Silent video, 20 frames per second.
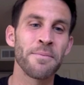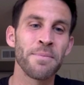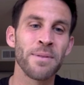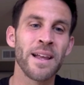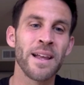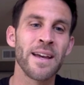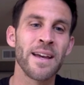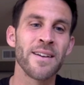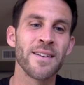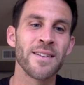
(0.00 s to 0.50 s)
of
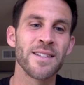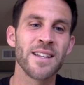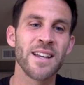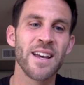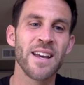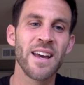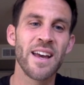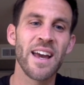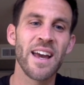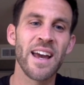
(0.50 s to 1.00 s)
players,
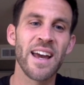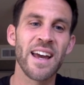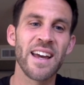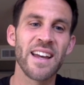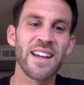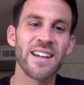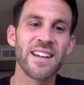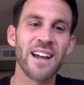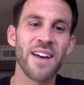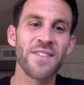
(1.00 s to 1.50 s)

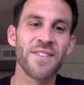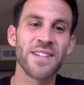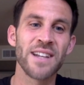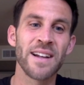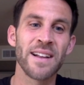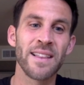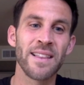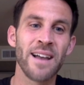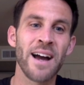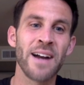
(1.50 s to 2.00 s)
and I've seen
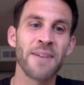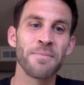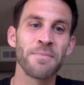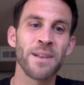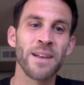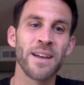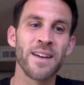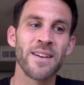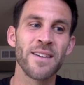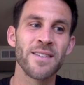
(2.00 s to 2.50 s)
a lot of
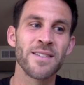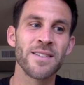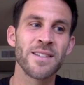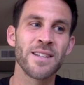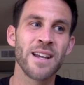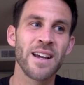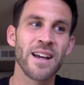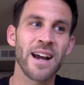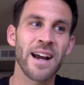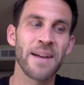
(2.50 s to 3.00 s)

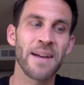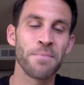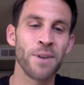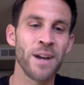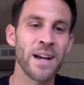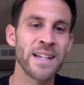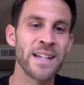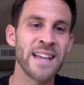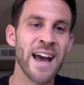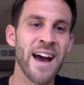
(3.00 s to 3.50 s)
players kind of
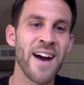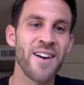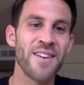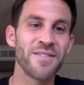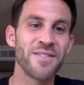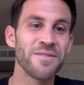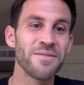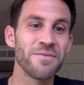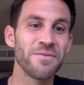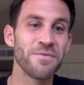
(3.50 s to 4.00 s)
break
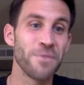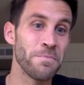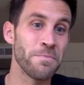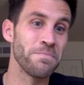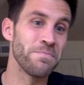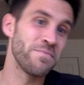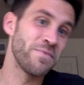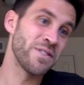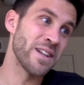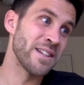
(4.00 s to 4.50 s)
down
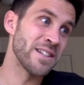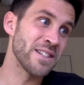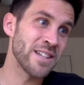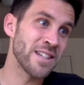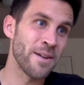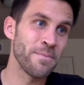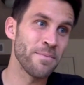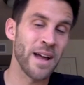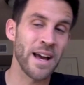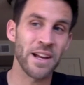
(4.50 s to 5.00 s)
and
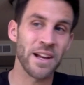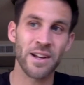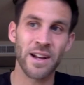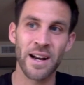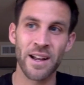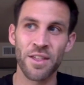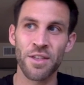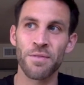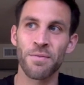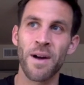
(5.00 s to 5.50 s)
some like
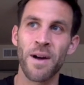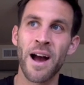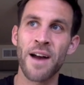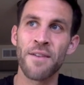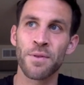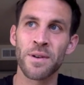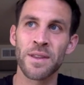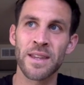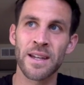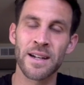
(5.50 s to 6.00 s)
kind of
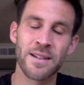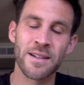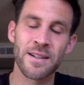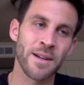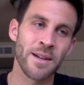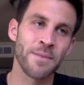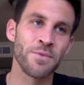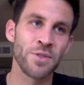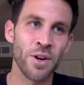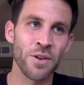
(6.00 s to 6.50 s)
thrive with it and
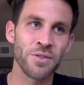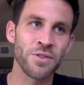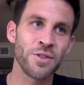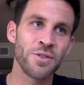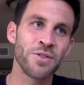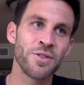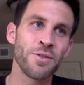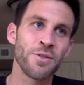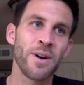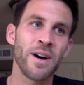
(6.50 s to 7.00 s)
some don't
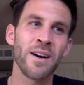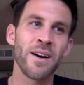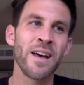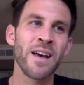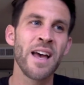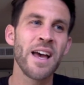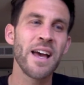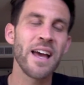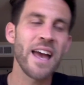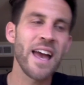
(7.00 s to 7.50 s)
do too well.
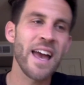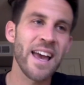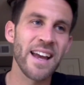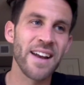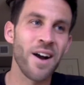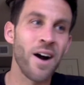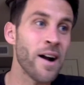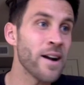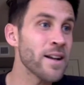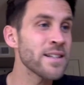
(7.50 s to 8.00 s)

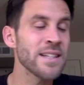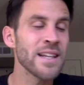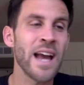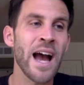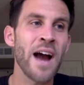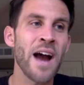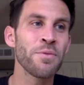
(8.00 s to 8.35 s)
And honestly,